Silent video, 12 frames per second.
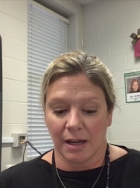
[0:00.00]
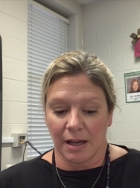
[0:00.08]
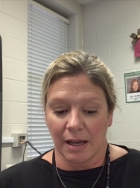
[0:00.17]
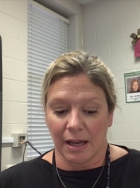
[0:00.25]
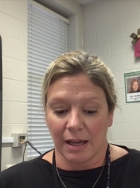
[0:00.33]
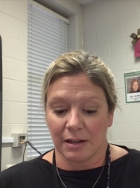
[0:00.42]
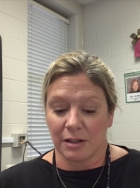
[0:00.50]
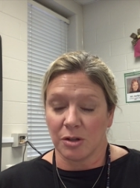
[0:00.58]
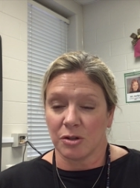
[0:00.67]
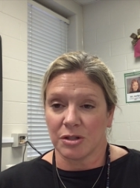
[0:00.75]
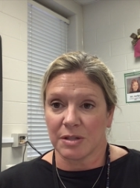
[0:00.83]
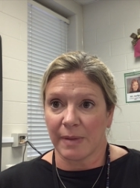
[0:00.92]
And you
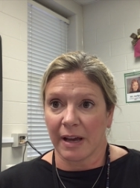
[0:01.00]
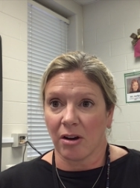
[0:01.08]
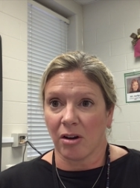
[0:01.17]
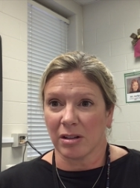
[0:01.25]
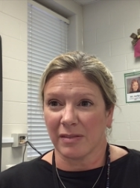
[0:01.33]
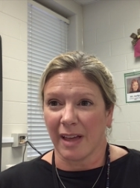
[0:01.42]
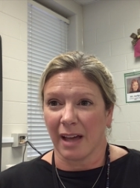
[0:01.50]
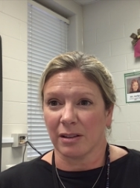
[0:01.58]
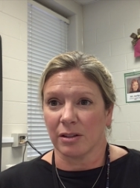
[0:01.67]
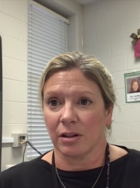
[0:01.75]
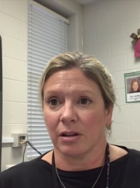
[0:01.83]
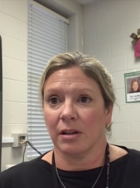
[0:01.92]
just make all of that
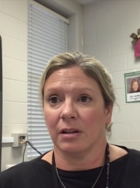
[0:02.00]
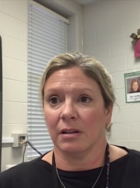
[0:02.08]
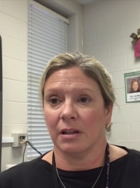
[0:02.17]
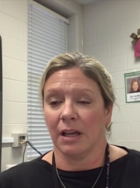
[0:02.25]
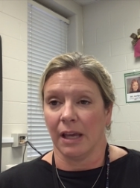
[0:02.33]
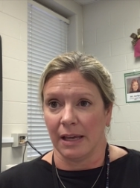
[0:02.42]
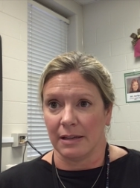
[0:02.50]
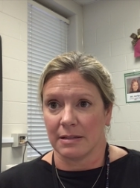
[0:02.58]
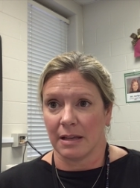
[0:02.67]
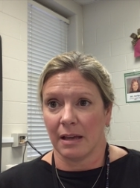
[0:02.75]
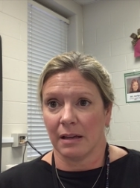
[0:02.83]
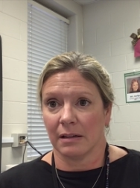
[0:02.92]
look
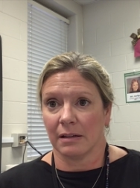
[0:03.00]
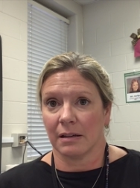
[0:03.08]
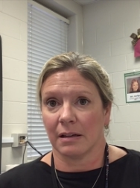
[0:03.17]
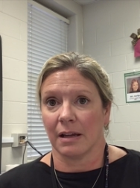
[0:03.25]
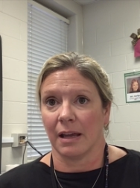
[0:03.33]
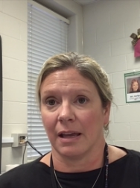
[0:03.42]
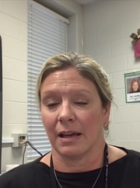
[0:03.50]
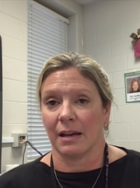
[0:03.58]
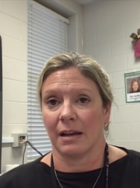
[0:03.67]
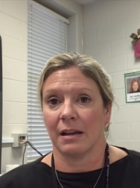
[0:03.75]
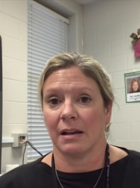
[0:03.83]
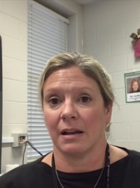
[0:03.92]
easy. And
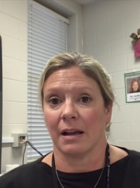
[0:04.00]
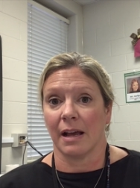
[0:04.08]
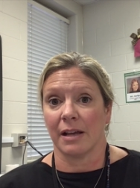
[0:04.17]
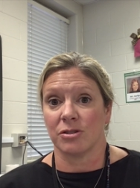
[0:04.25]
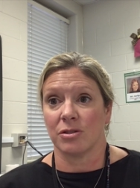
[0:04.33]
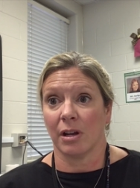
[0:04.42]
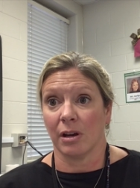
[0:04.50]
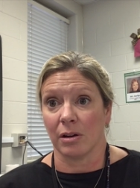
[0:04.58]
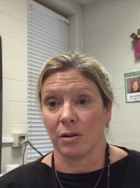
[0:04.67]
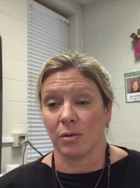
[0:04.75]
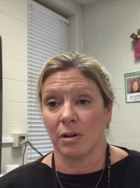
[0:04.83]
as you know,